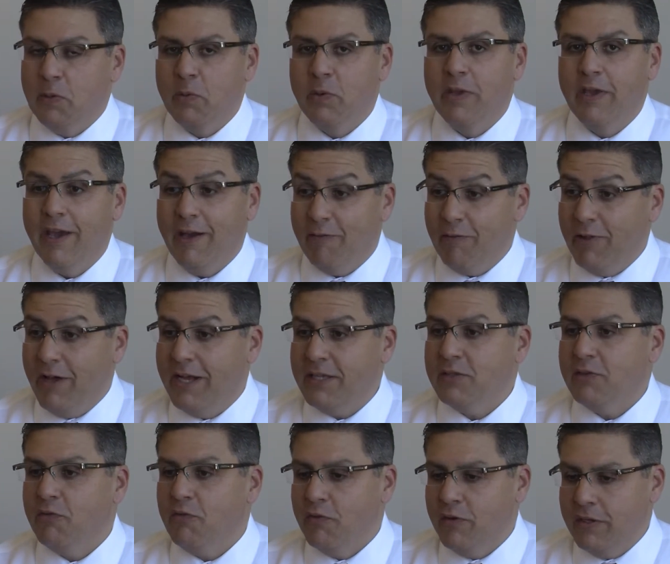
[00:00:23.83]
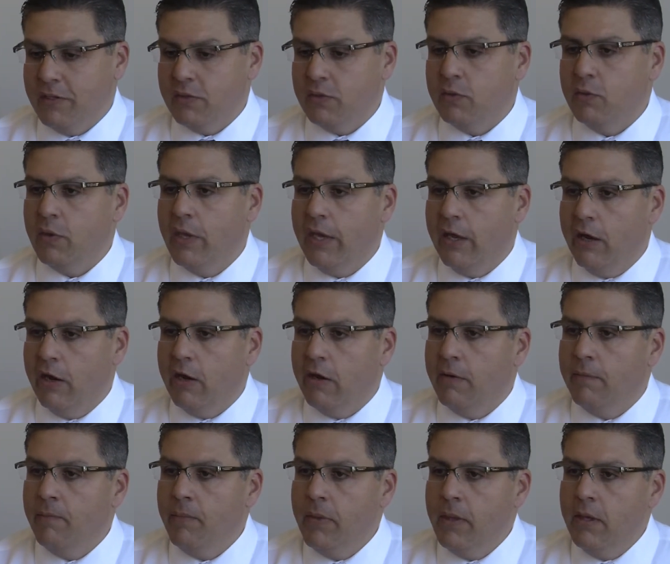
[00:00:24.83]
when you have lots of friends who care.